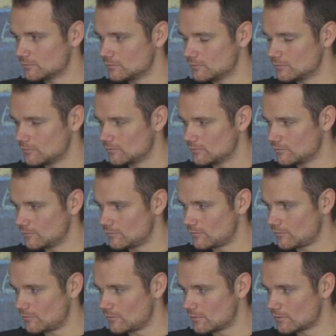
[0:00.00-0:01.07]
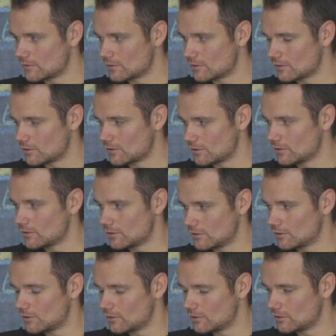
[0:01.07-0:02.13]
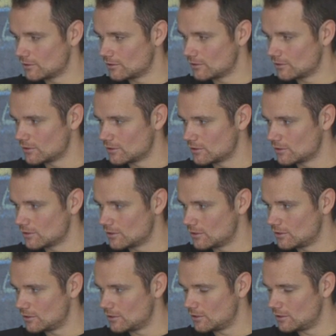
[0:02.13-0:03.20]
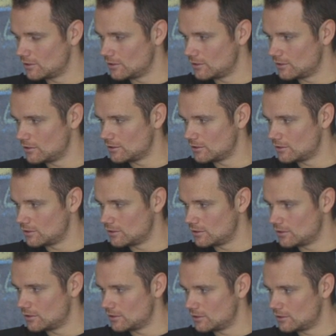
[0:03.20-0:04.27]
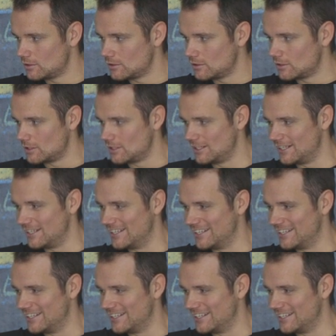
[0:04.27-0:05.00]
This person isn't speaking.